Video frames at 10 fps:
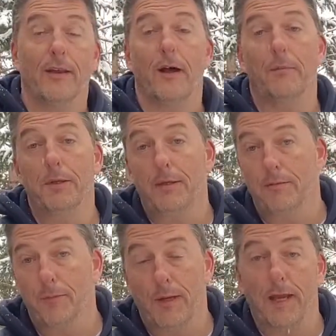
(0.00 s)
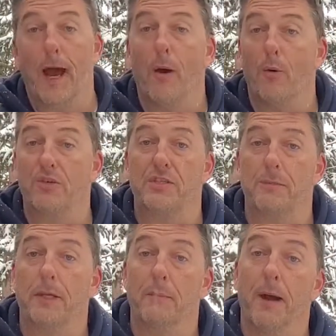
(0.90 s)
I'll be spending hours
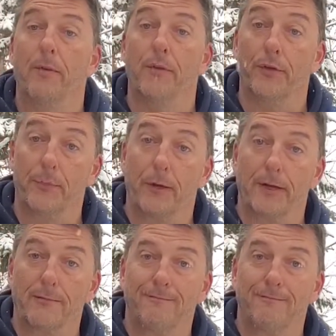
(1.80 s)
chipping them out in the spring.